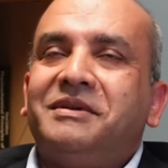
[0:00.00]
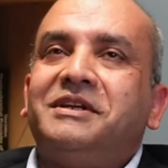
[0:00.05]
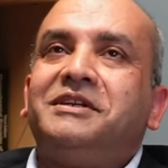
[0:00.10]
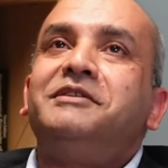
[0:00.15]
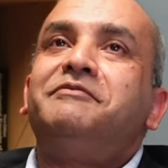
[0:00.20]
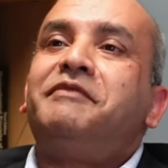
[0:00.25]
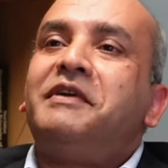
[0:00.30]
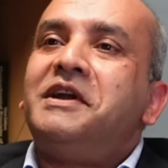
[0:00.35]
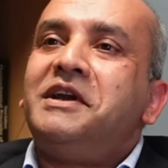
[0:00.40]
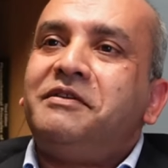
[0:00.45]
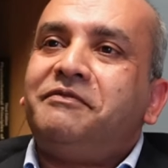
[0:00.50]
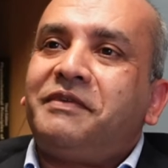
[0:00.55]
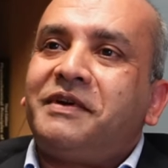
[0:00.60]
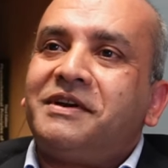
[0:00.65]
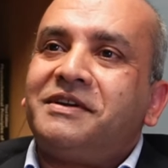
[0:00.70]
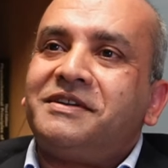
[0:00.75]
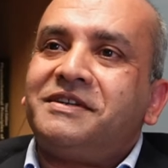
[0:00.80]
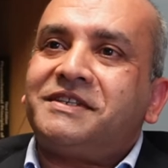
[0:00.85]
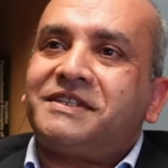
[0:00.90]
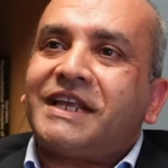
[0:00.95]
Different
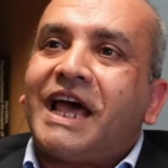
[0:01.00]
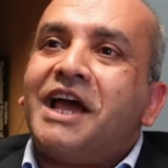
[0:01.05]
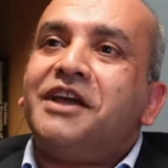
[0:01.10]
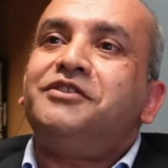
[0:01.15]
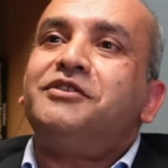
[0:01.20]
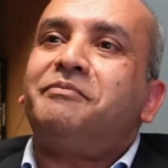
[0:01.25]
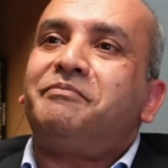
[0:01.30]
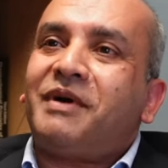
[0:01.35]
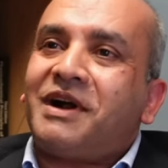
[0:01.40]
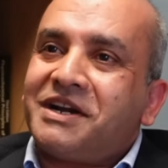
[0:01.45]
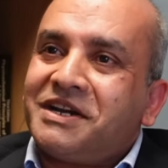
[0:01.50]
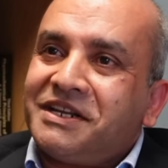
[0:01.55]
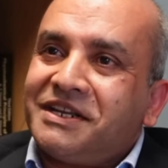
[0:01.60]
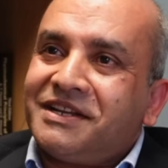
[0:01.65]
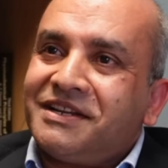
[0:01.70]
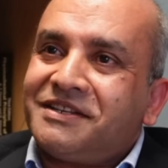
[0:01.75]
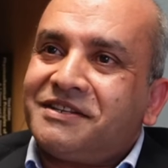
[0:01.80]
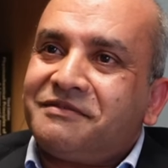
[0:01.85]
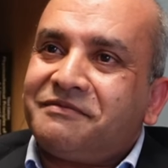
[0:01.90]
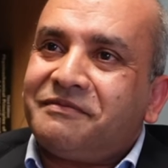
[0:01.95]
different size of
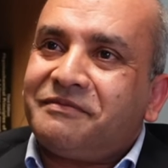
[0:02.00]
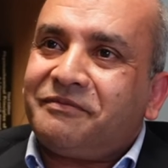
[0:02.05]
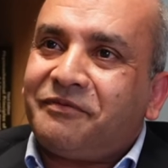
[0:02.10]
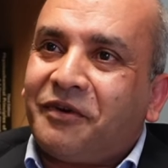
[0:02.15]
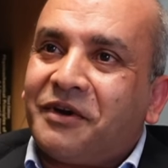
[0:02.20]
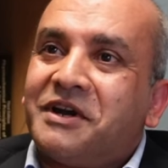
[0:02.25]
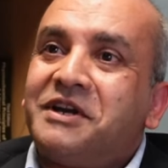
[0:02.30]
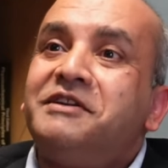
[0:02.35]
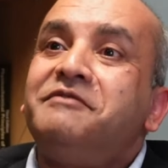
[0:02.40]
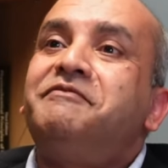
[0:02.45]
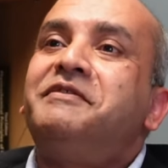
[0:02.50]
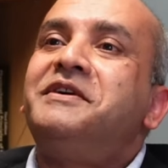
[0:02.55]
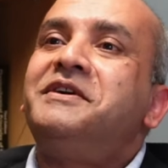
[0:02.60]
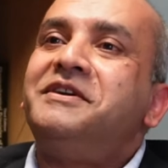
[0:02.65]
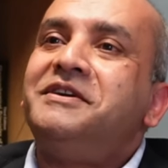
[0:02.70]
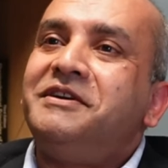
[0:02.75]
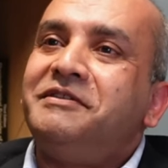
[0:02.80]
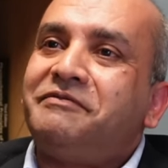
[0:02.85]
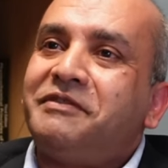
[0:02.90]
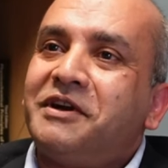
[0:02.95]
particles for a
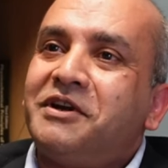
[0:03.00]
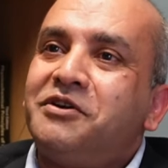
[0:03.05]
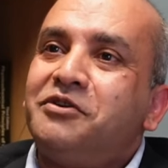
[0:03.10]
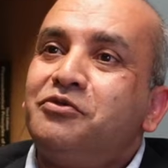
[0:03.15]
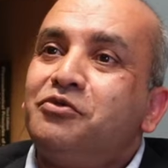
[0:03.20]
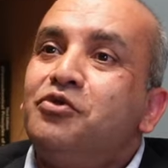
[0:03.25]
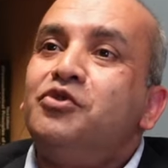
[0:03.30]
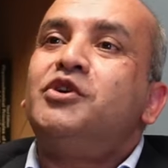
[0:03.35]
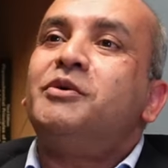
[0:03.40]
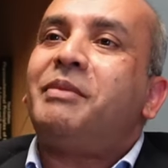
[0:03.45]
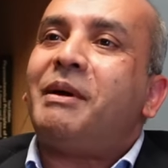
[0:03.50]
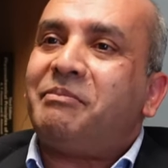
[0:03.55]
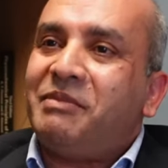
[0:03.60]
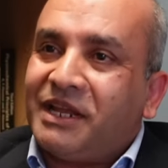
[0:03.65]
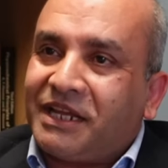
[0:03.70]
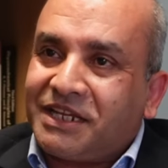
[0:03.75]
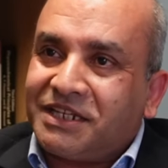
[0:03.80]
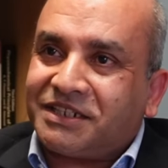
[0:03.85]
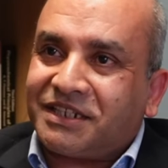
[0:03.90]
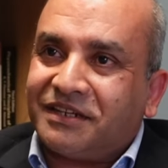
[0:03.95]
different different route of
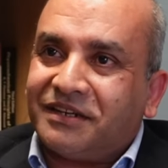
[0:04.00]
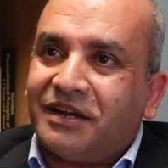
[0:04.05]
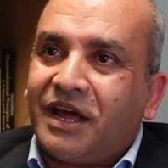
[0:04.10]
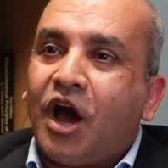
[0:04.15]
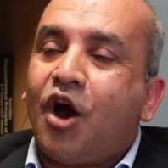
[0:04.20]
application.